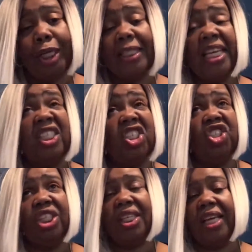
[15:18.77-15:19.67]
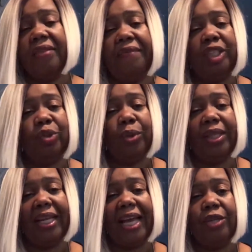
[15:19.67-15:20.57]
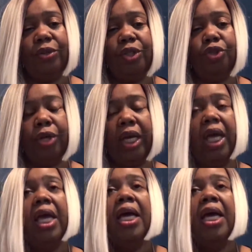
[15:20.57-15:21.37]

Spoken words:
It tasted just like the Vega One that I used to drink.